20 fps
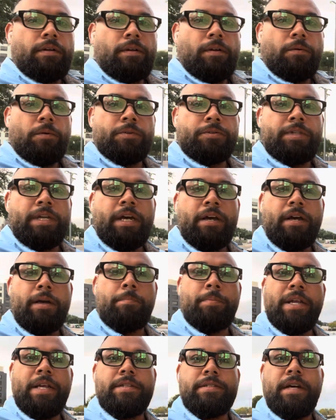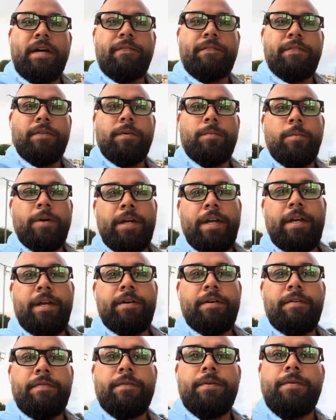We'll see how it plays out for him when I
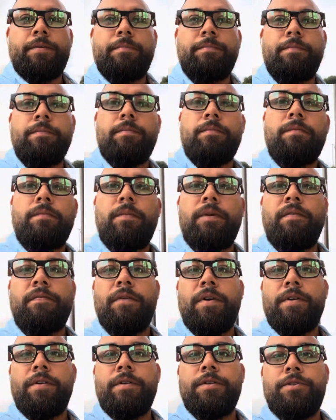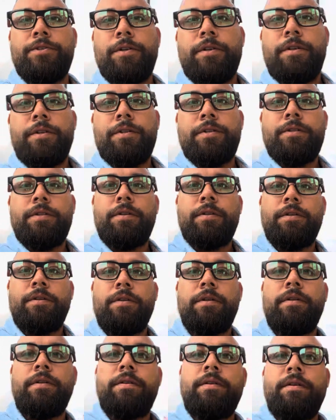interview him in front of the jurors.
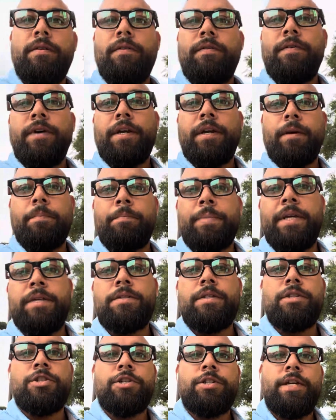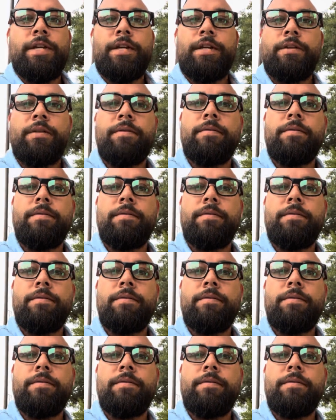Fucking piece of shit.